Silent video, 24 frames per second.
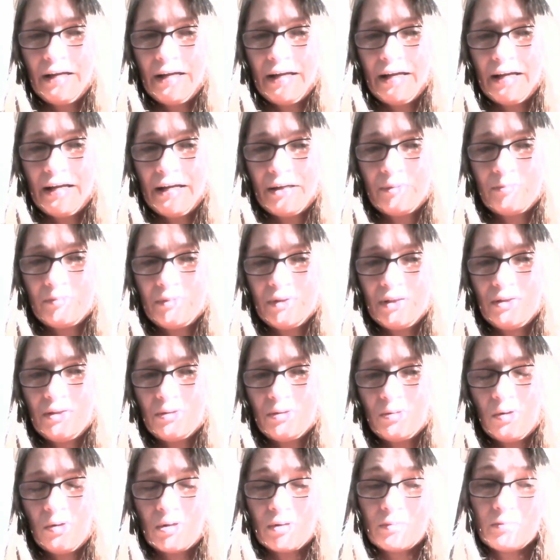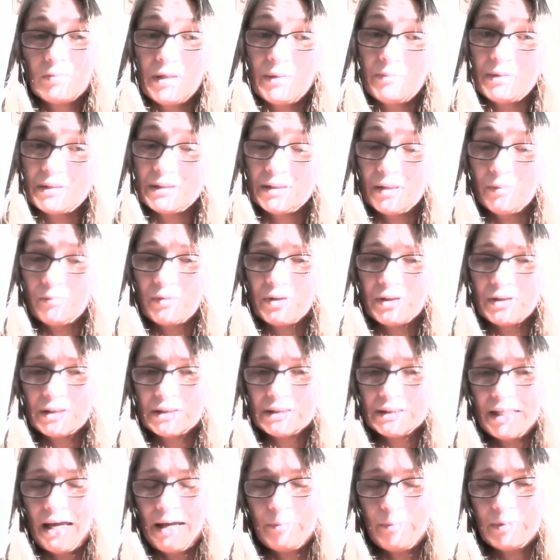or maybe something
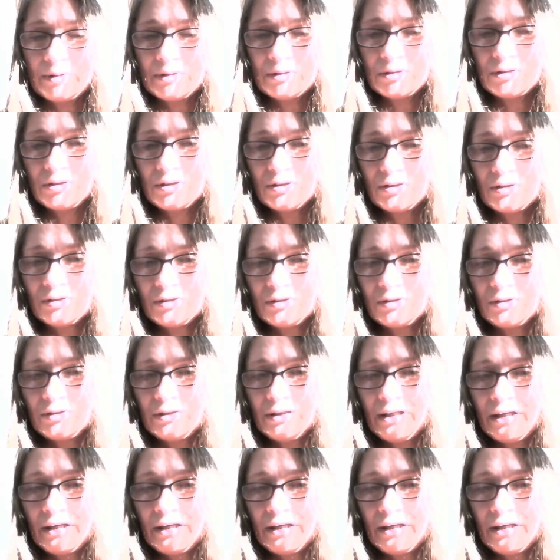has happened to